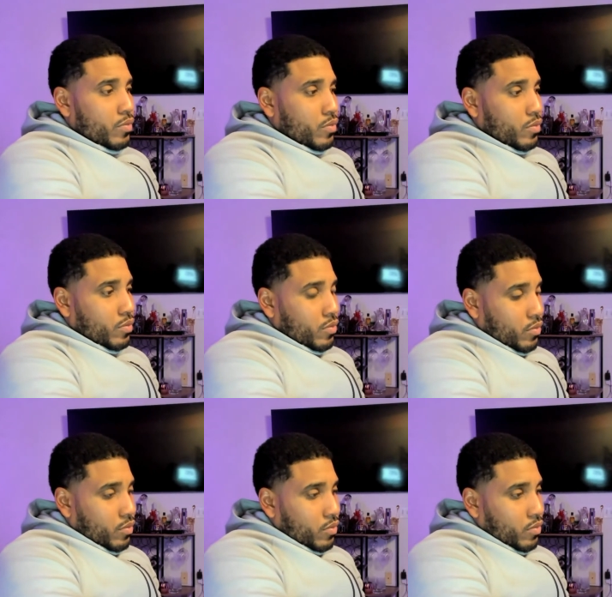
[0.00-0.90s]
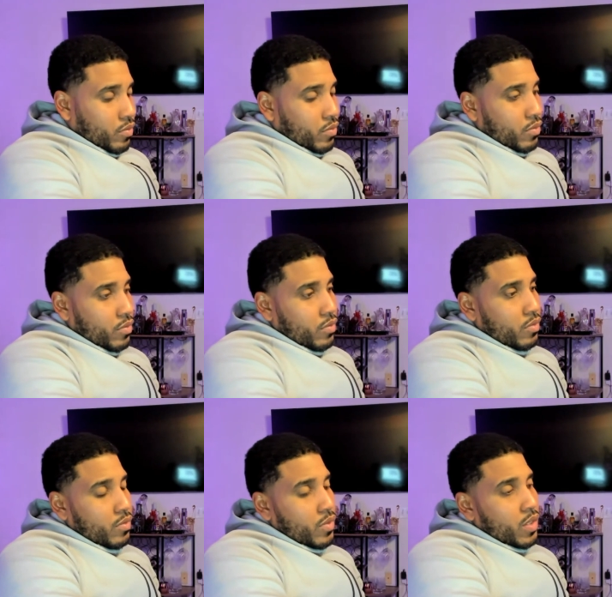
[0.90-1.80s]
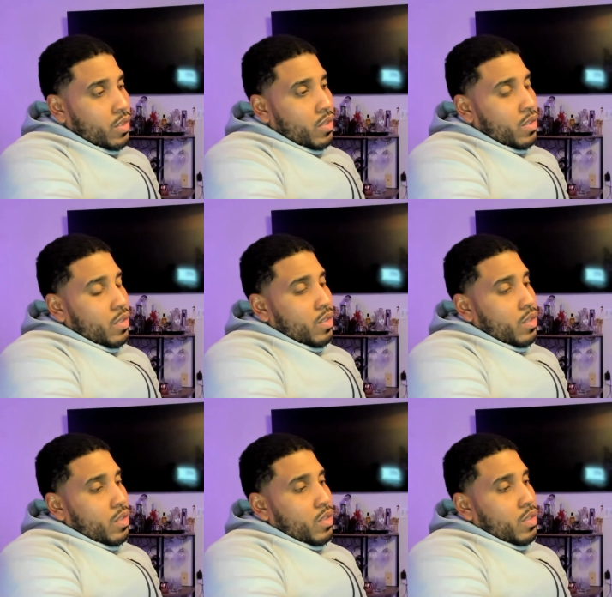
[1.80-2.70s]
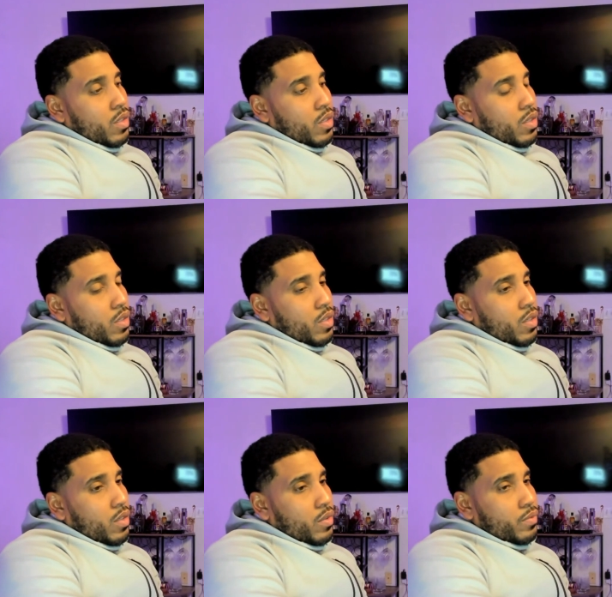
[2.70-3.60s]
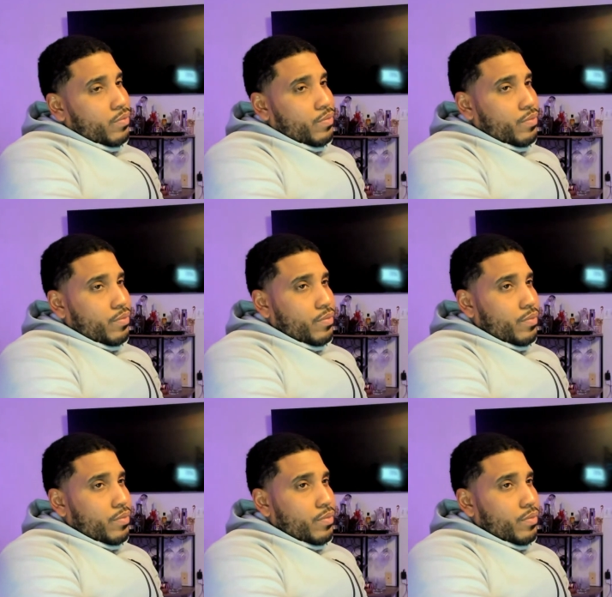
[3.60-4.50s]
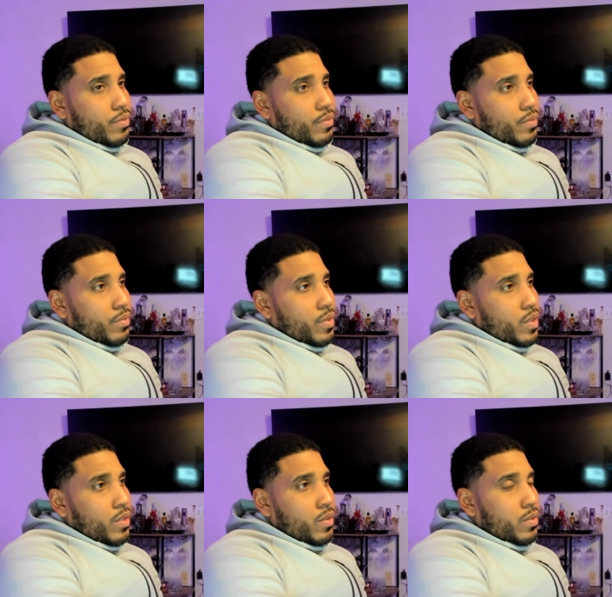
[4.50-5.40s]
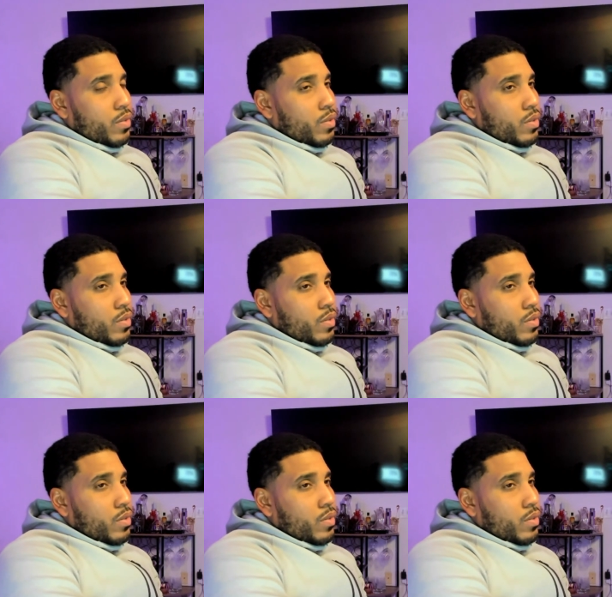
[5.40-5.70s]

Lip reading: Nothing is said.